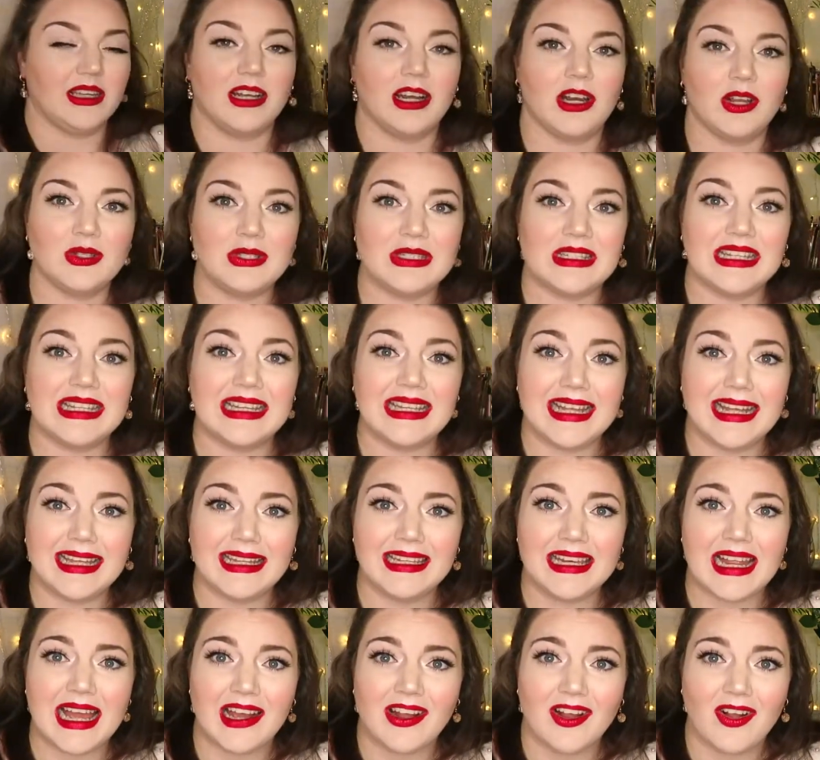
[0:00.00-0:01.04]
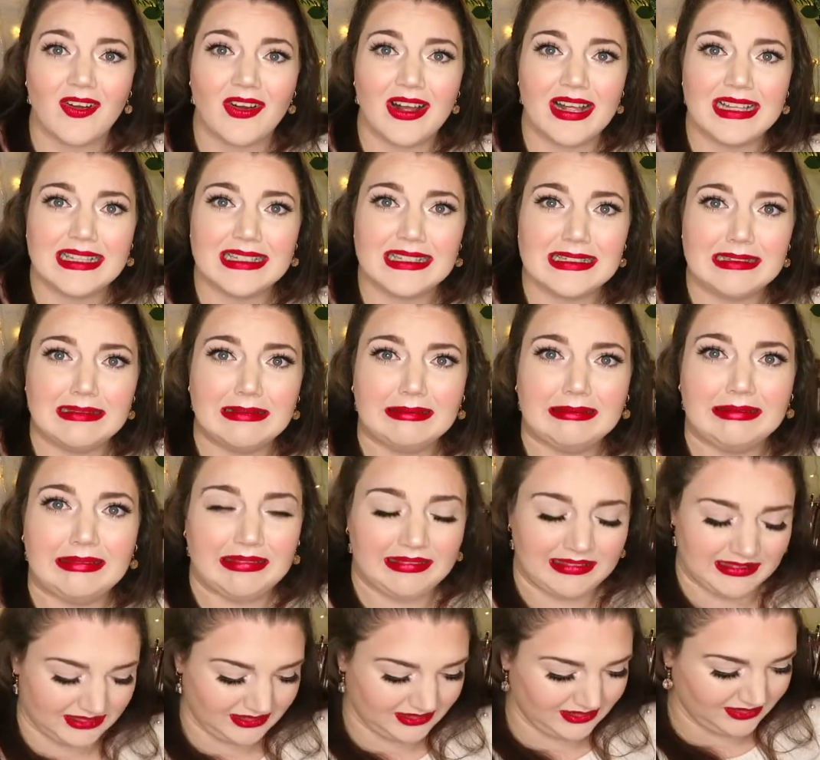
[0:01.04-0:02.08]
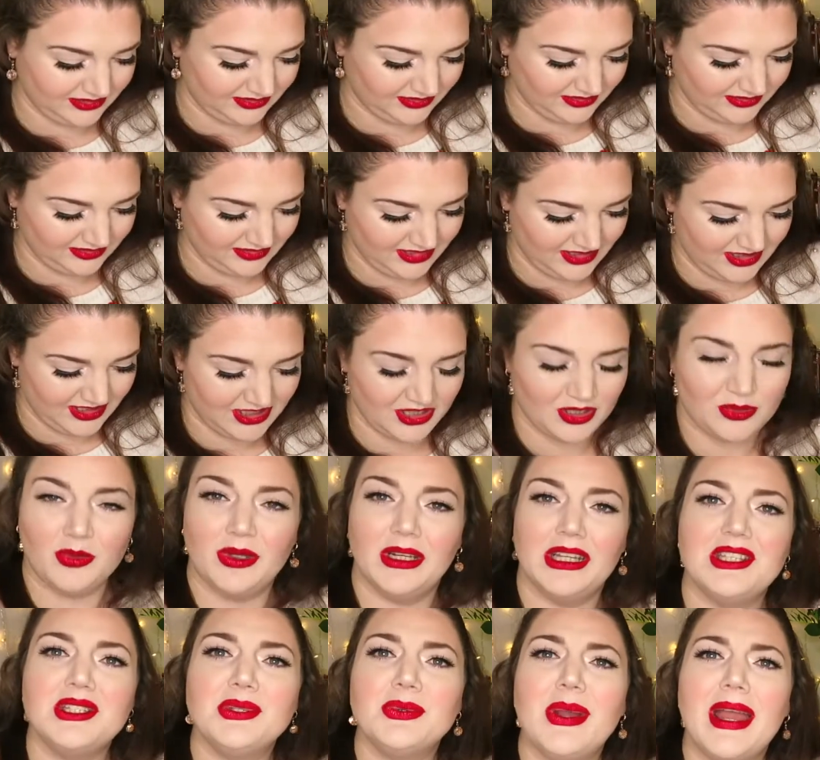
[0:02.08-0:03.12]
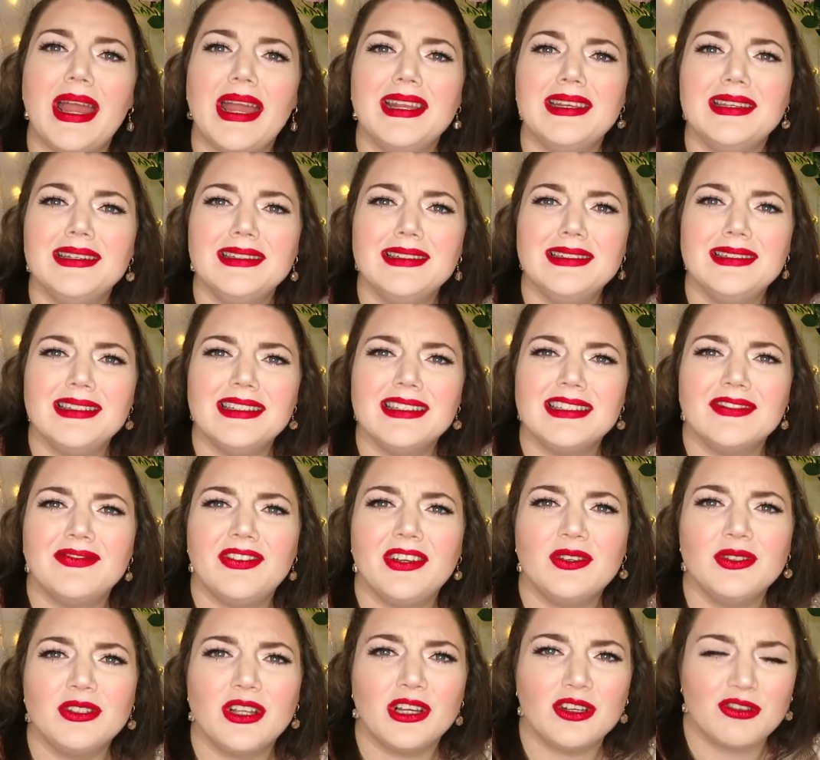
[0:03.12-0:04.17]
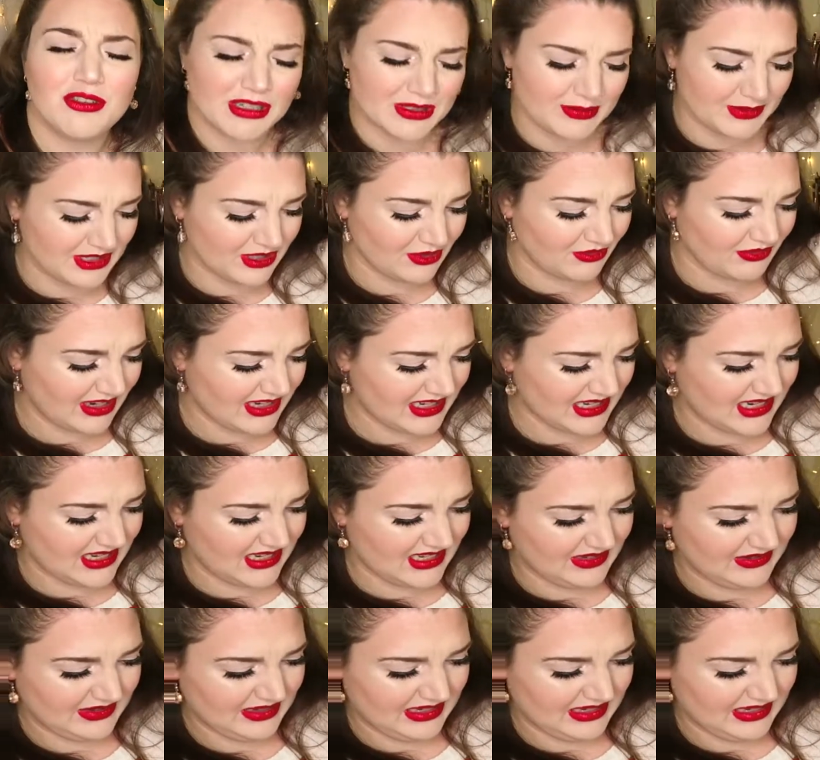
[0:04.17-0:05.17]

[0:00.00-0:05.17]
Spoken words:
close to the end now, guys. I don't want it to end. This feels like Christmas already.